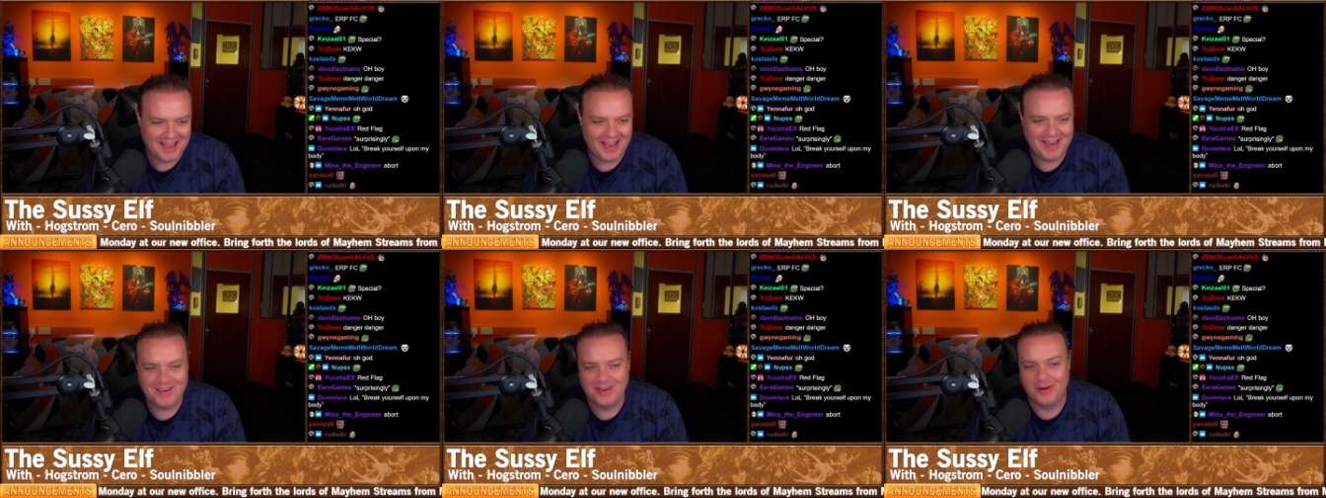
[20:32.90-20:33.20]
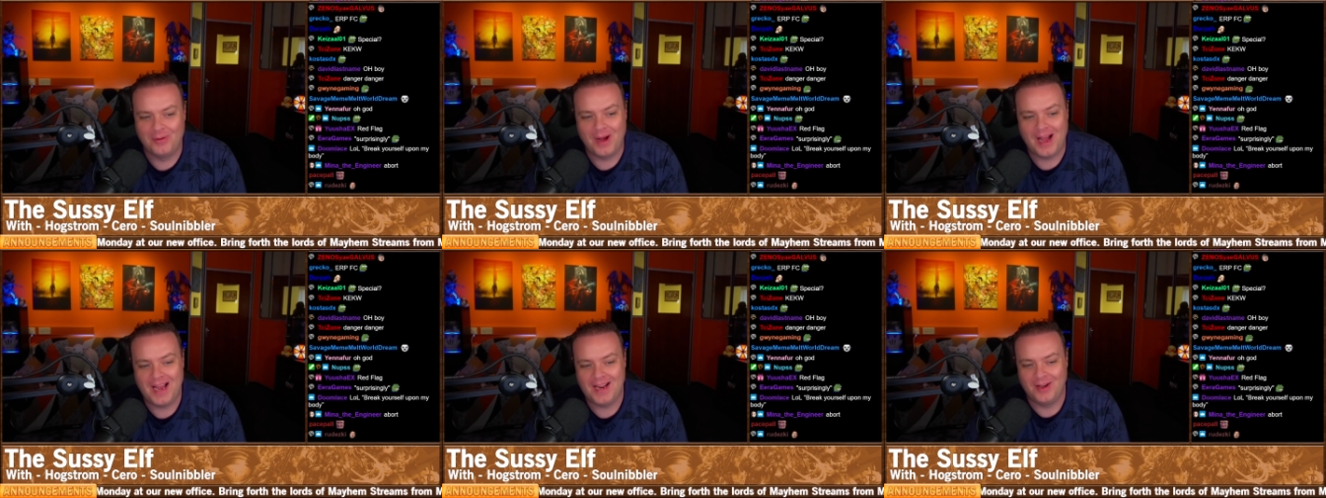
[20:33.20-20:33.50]
I
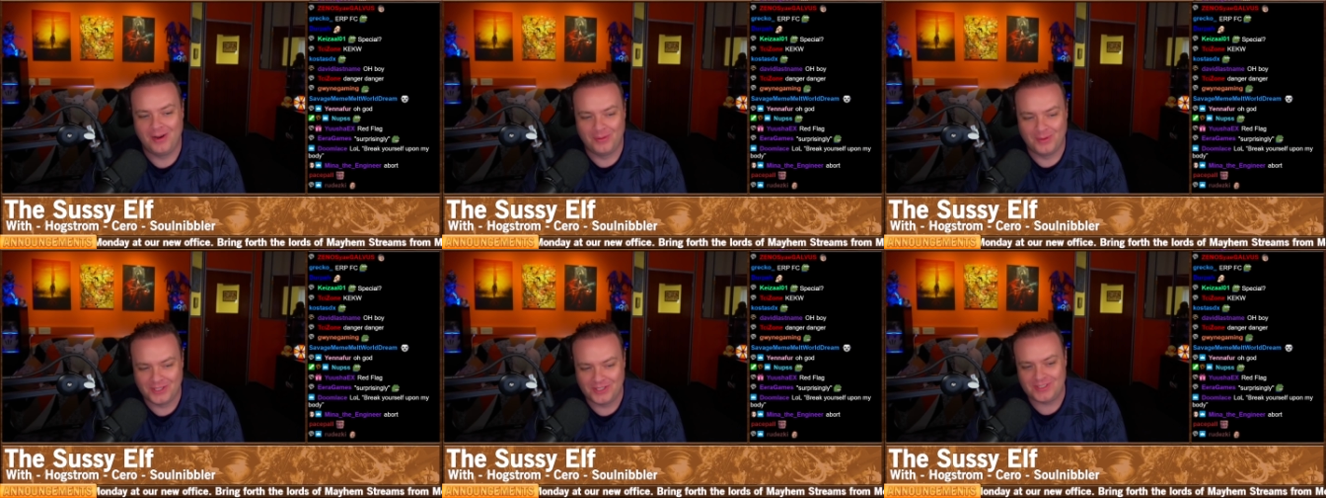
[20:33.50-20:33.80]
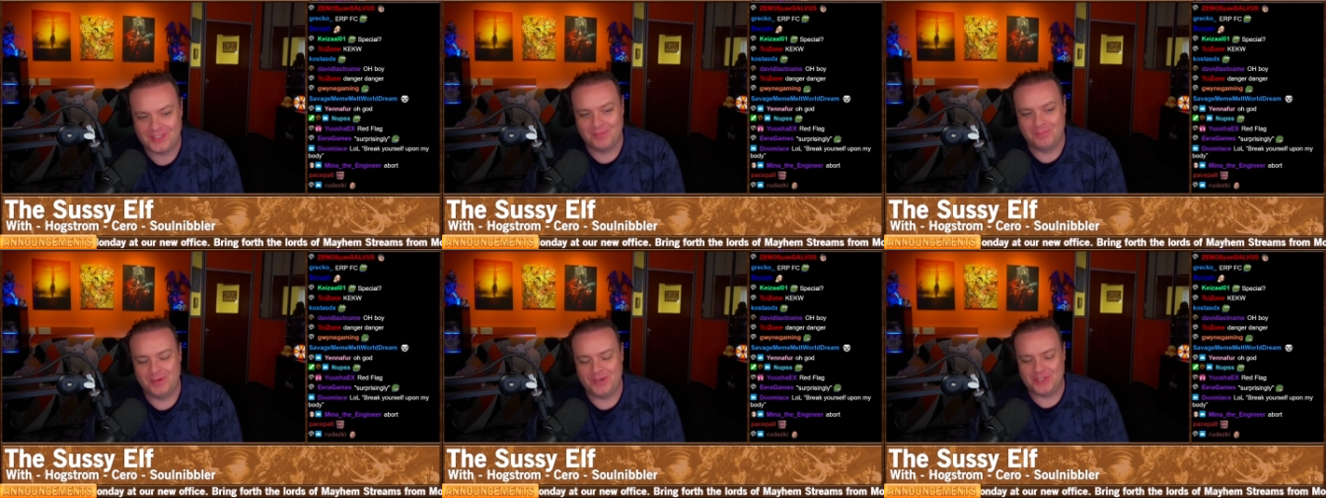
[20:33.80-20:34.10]
know I always
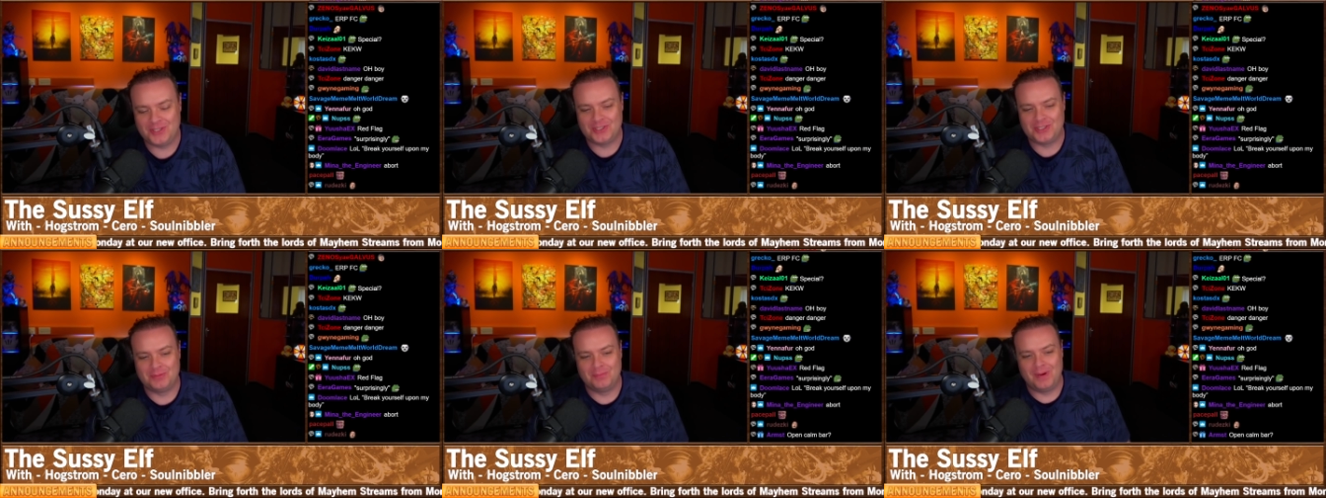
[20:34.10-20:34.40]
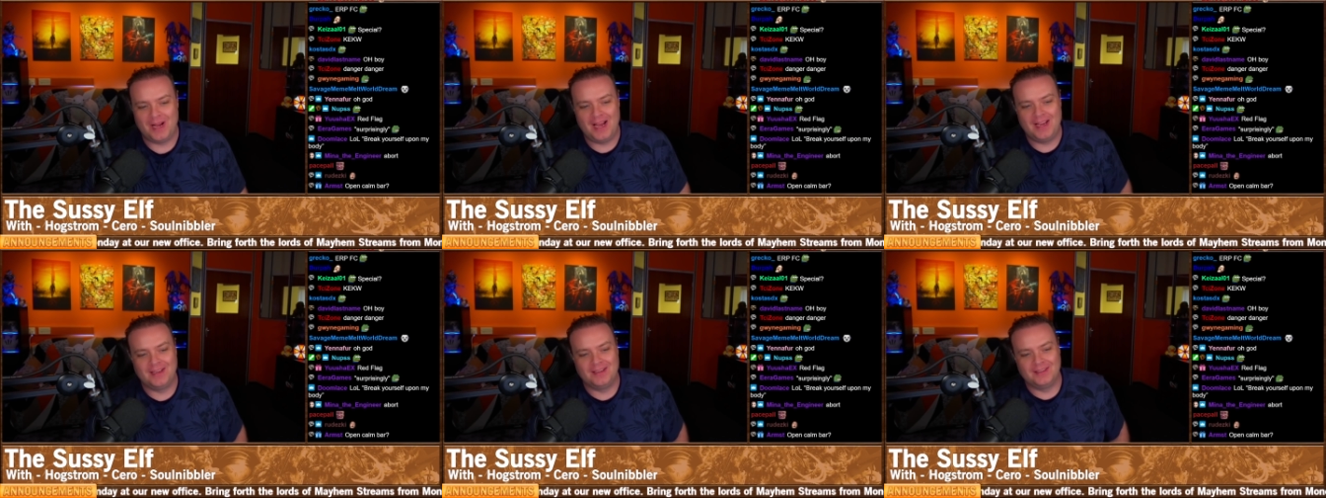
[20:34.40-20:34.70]
send pictures to
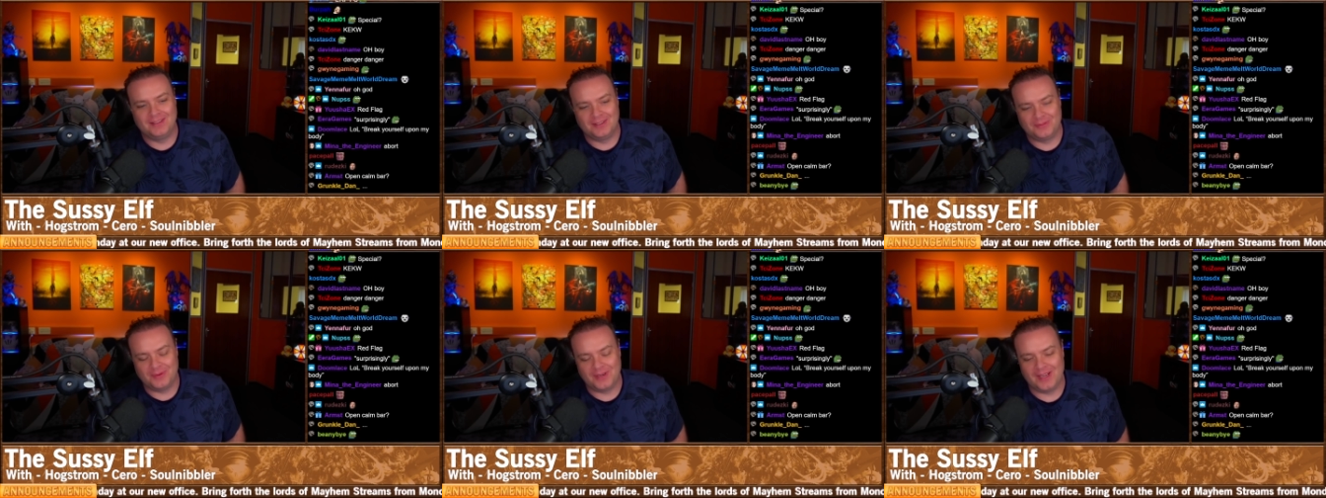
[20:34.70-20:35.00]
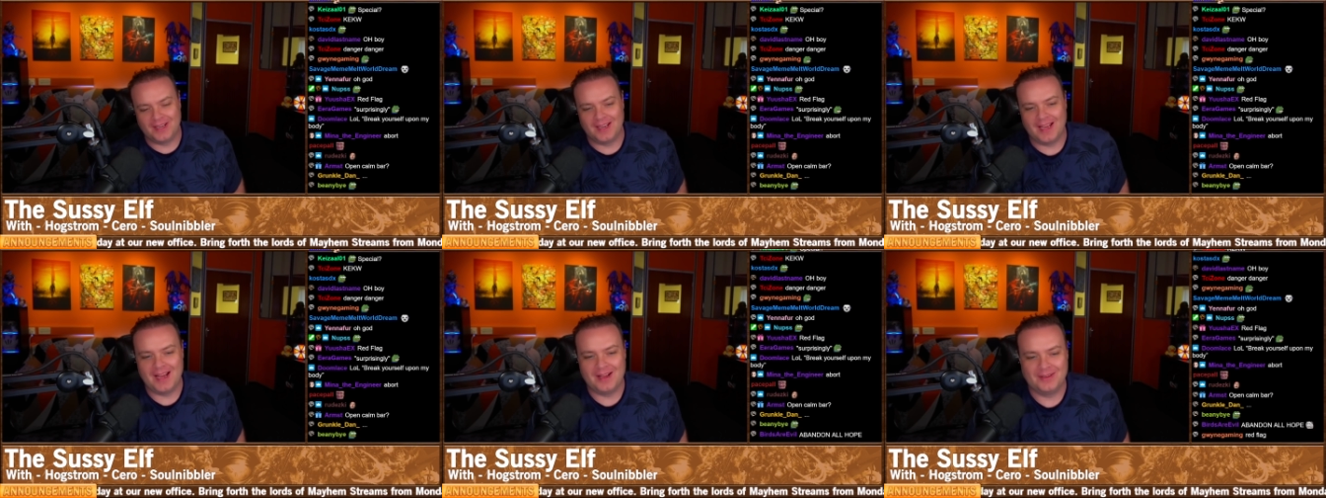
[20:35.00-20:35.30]
my girl when
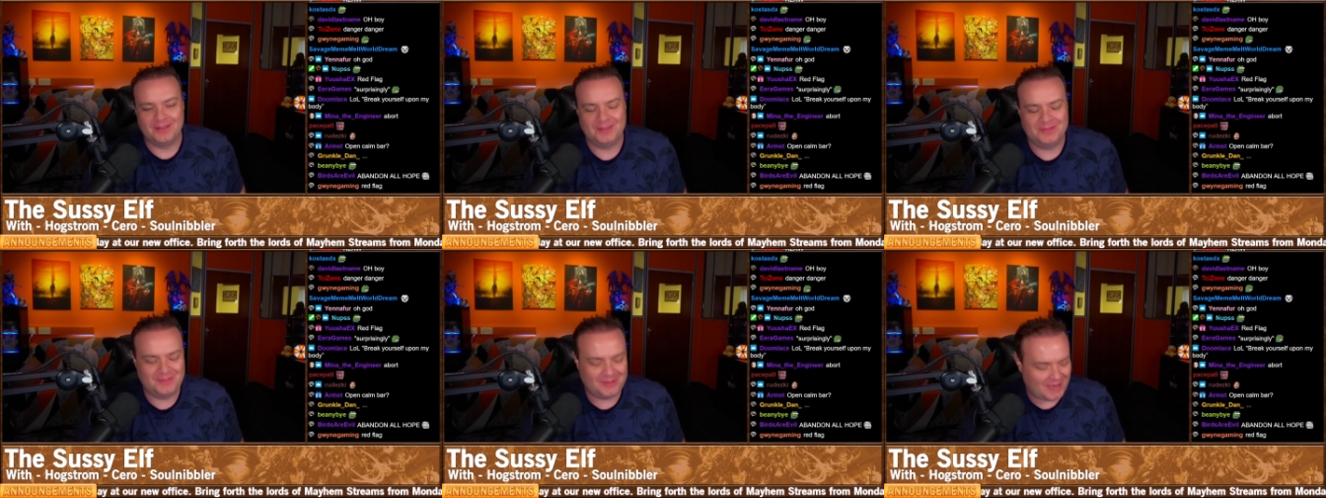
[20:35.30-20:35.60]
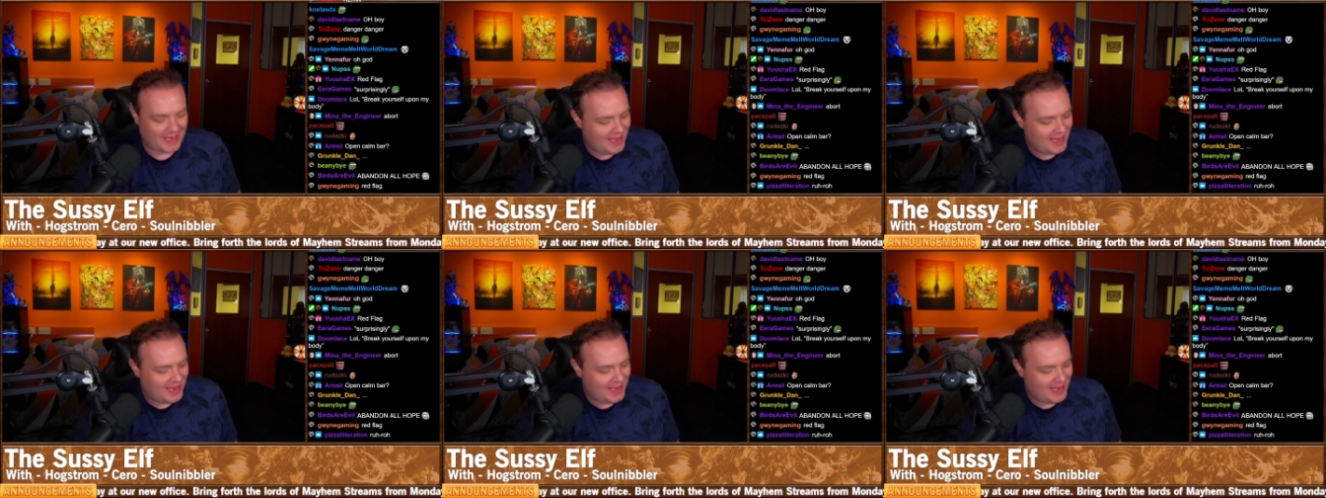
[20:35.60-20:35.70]
I get out.